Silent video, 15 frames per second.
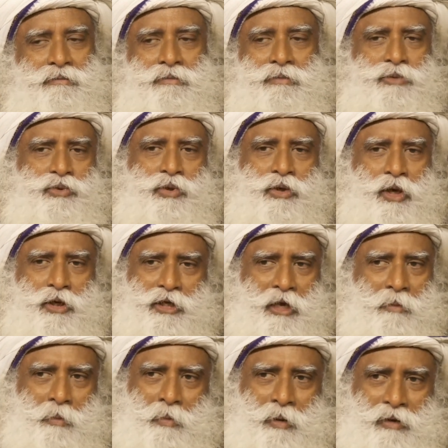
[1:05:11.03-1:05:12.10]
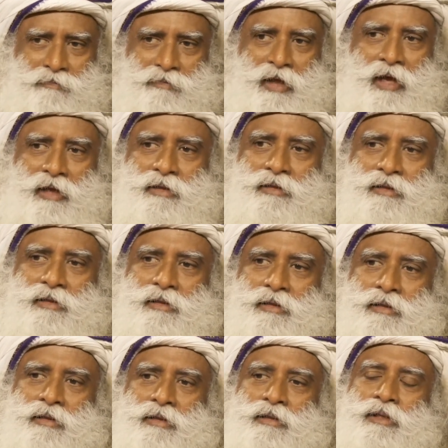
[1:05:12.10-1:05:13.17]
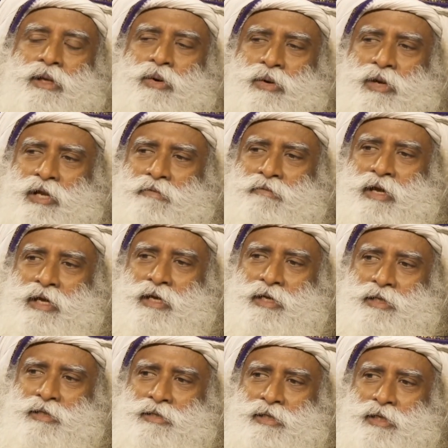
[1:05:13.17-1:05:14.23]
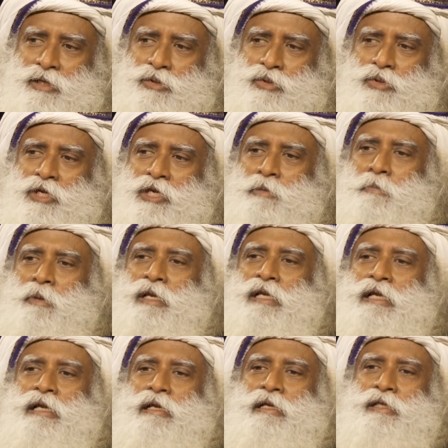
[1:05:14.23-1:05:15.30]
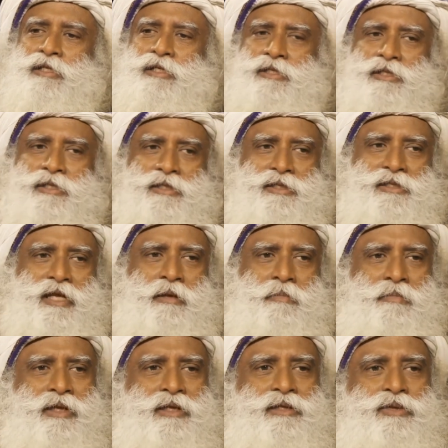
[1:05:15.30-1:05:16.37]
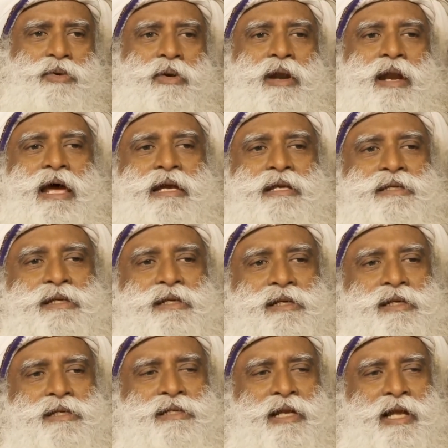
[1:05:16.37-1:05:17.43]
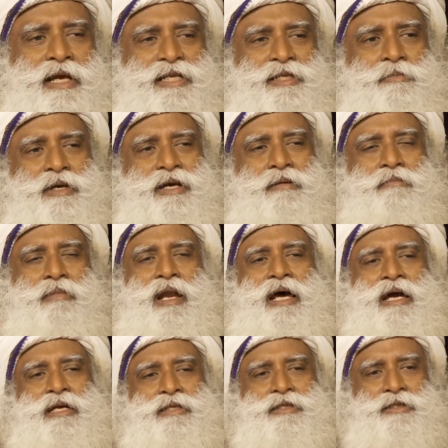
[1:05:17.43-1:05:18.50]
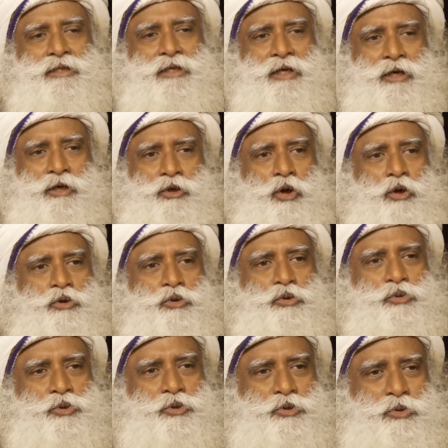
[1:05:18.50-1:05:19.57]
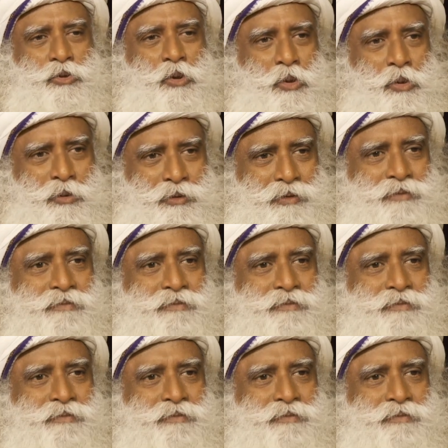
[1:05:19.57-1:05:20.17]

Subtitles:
You are not capable of that. The only way is to keep a little distance. That means your likes and dislikes become light, not too strong.